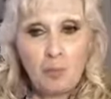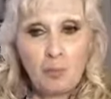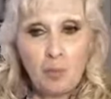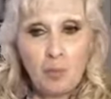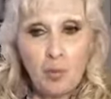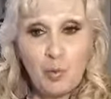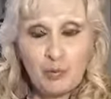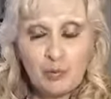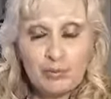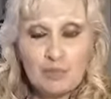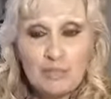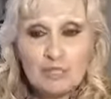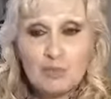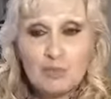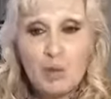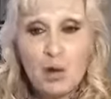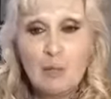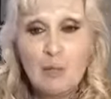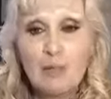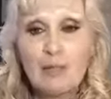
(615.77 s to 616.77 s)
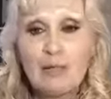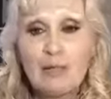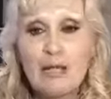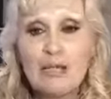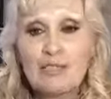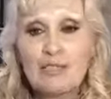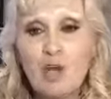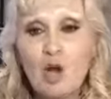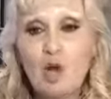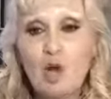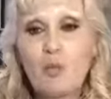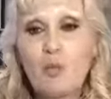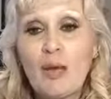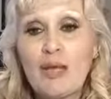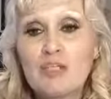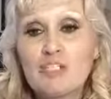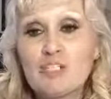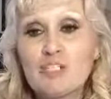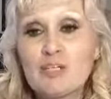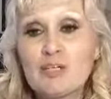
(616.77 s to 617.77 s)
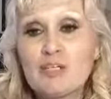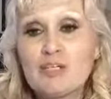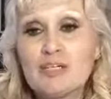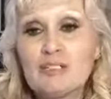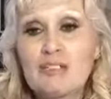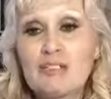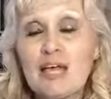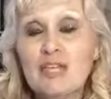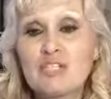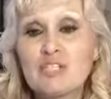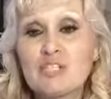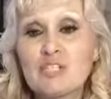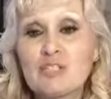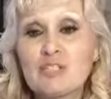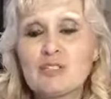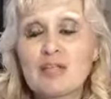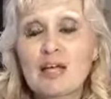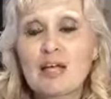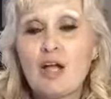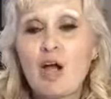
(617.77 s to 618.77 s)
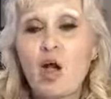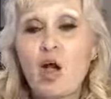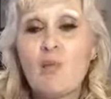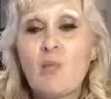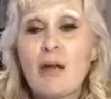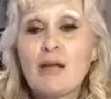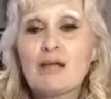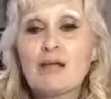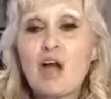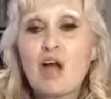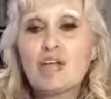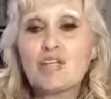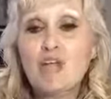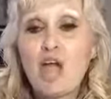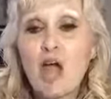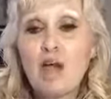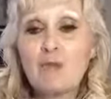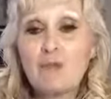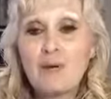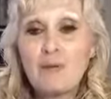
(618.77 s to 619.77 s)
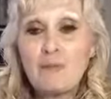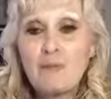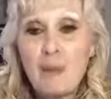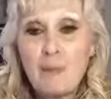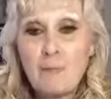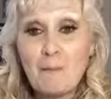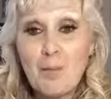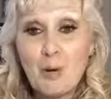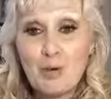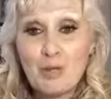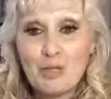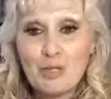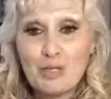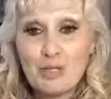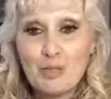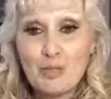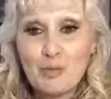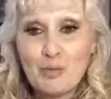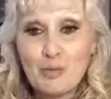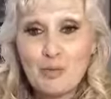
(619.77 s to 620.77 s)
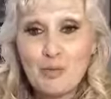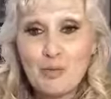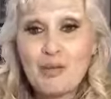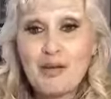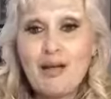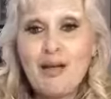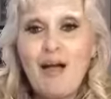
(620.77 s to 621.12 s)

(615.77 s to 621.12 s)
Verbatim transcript: put this woman as our waitress and she's like oh my gosh i remember you